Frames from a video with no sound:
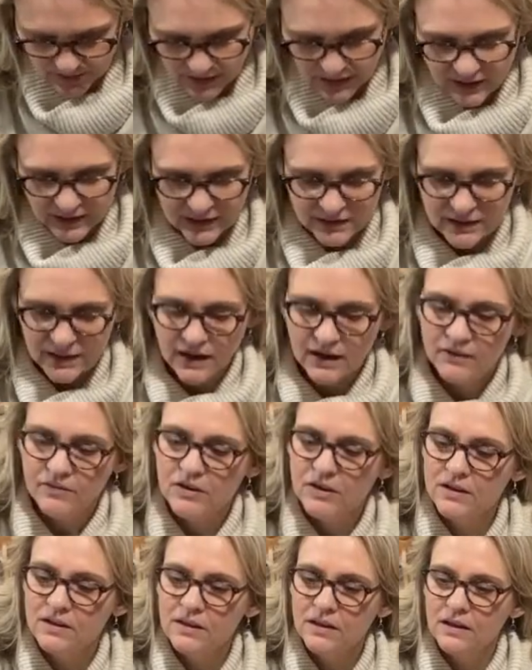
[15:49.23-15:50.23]
And
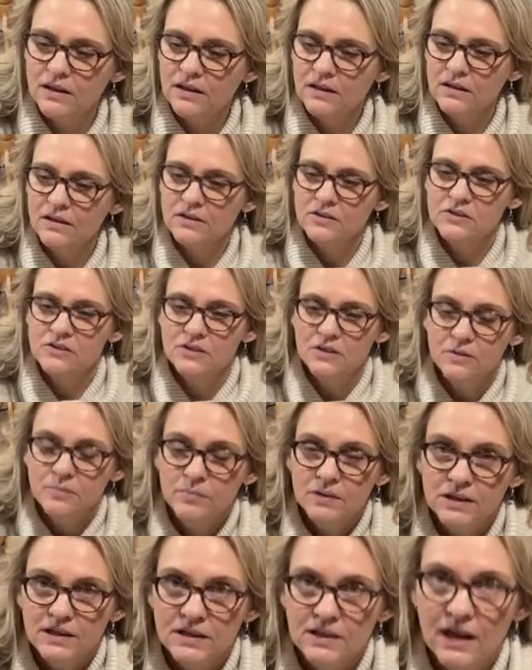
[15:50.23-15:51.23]
everything should
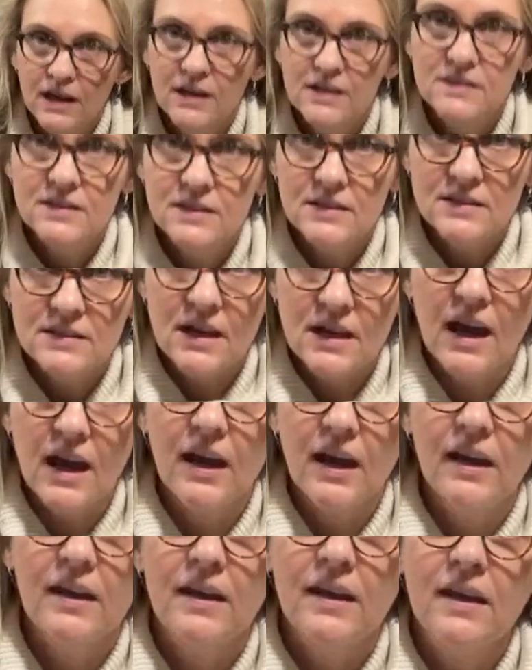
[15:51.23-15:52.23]
be nice and
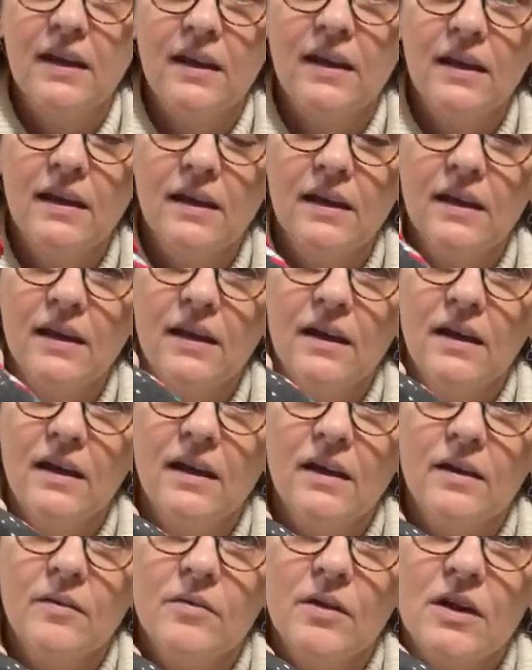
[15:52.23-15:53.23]
tidy.
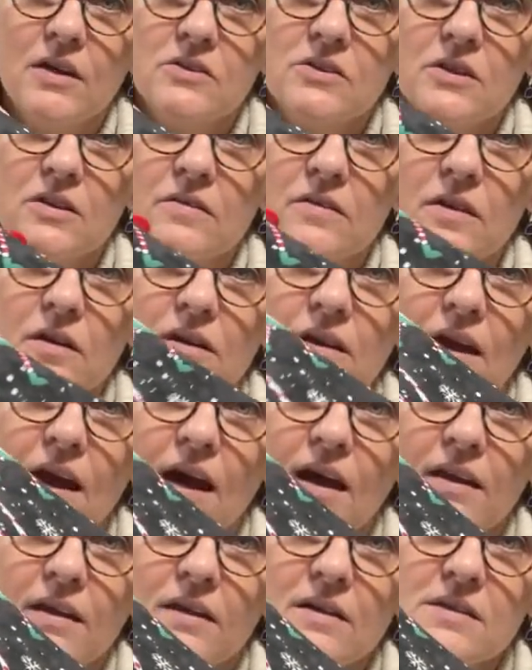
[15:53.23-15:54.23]
Not sure if
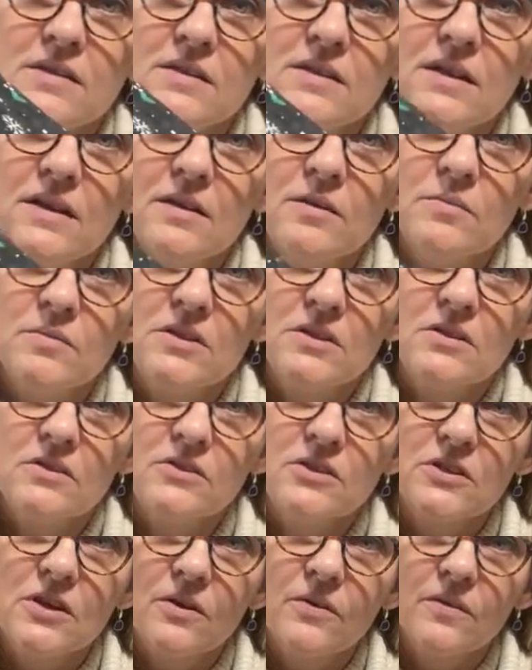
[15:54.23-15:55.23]
the seams are
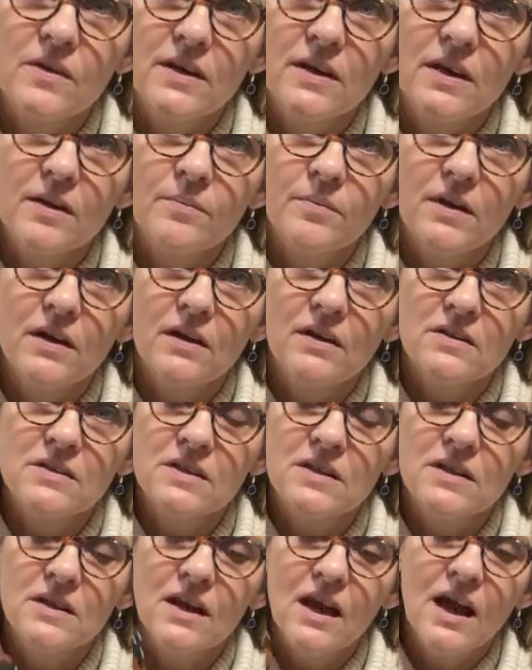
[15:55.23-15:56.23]
showing up there. It's a
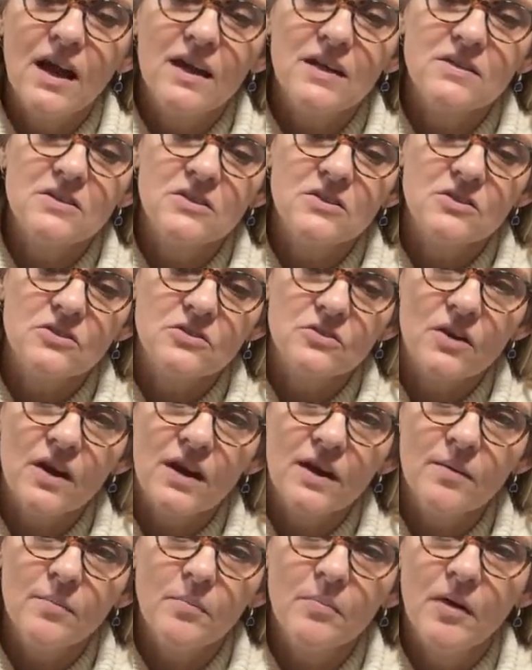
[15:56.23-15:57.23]
nice
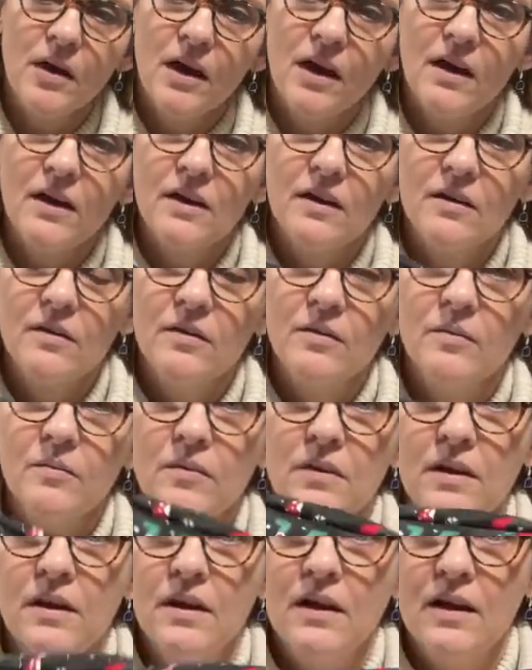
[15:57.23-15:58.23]
straight bottom,
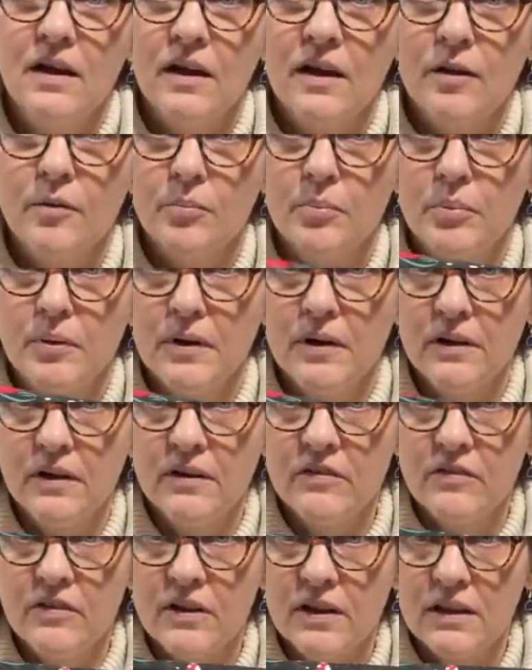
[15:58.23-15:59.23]
a
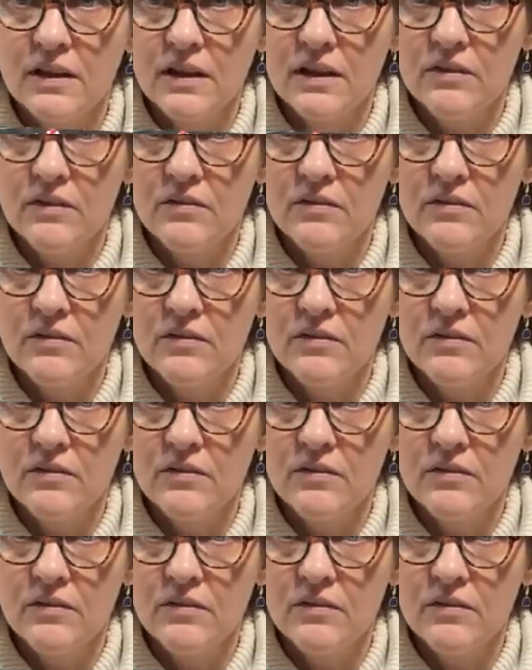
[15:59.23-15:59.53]
perfectly